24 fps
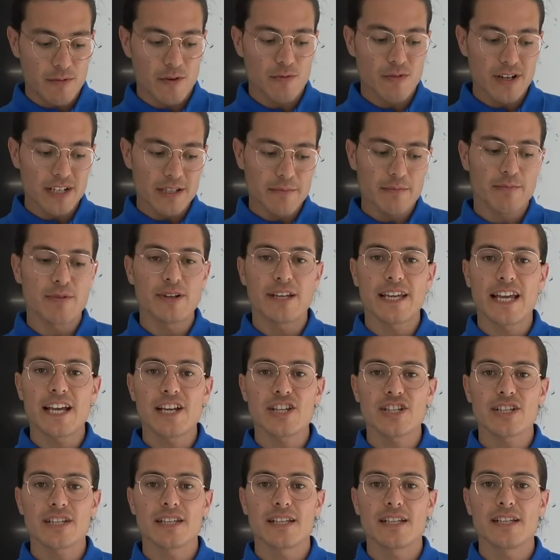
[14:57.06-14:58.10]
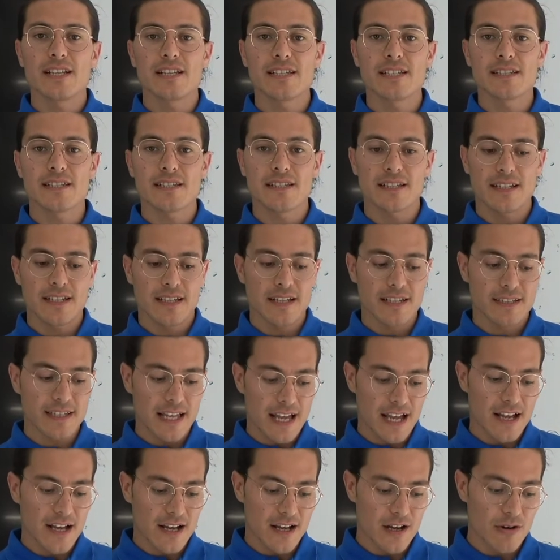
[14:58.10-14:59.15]
one implication is
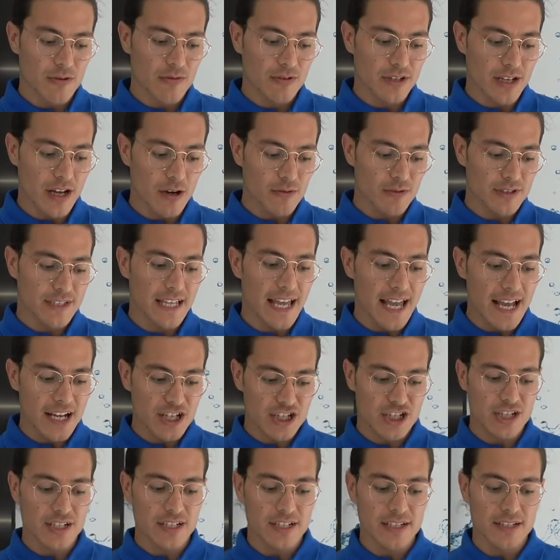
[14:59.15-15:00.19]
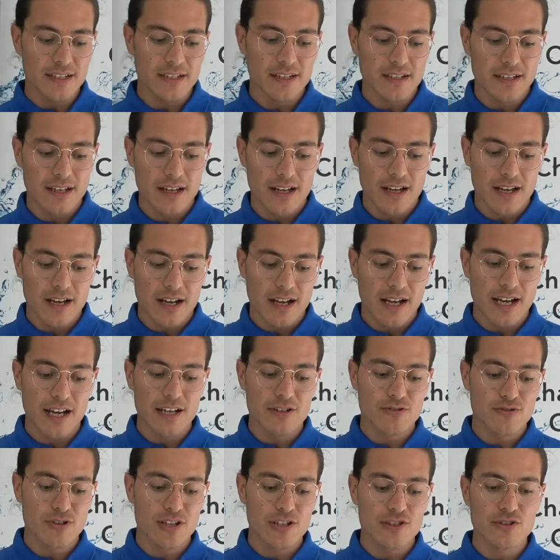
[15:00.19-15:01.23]
how it actually
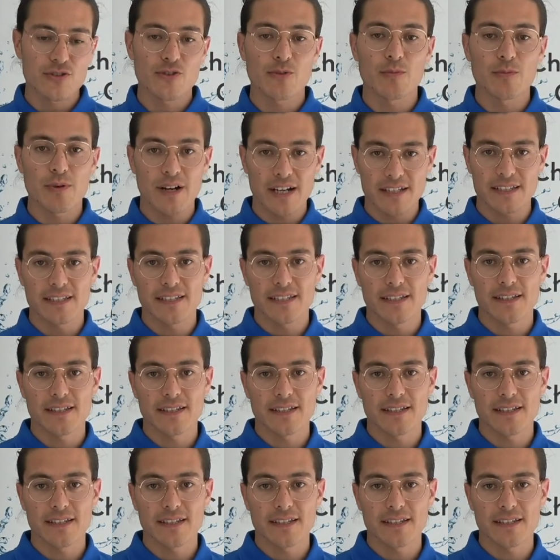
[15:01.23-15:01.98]
hydrates your body